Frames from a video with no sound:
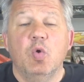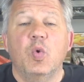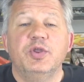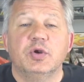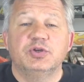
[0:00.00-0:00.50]

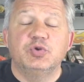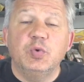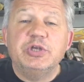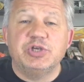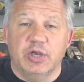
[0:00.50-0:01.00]
when you're
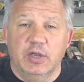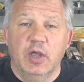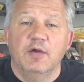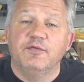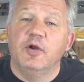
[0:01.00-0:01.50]
switching
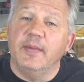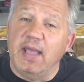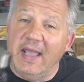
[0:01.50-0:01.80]
from